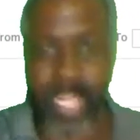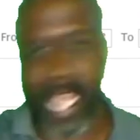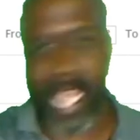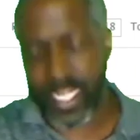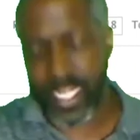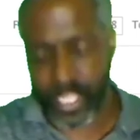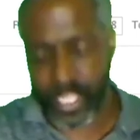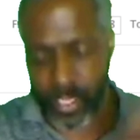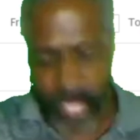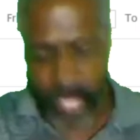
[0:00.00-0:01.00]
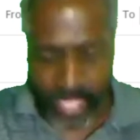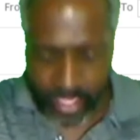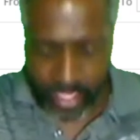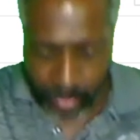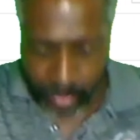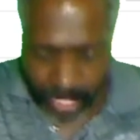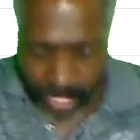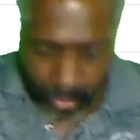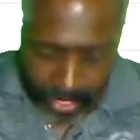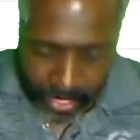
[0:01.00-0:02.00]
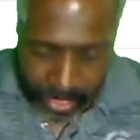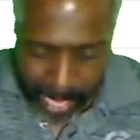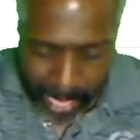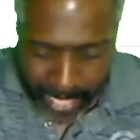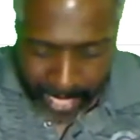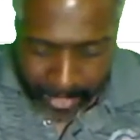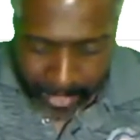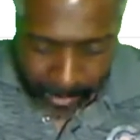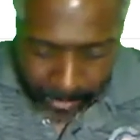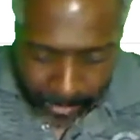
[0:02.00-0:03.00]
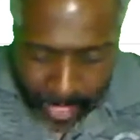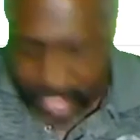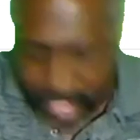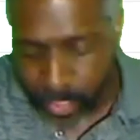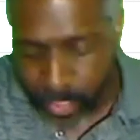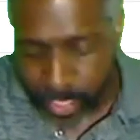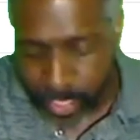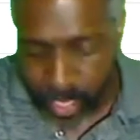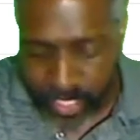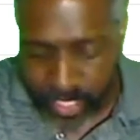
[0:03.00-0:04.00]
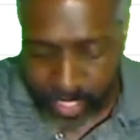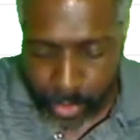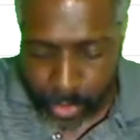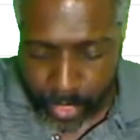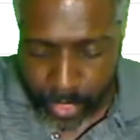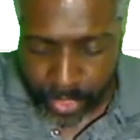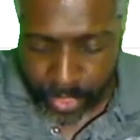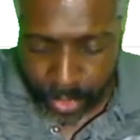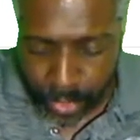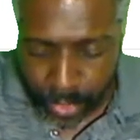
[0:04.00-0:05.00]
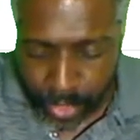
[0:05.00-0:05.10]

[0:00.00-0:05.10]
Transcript: last year in the week just passed. That's the week of December 23rd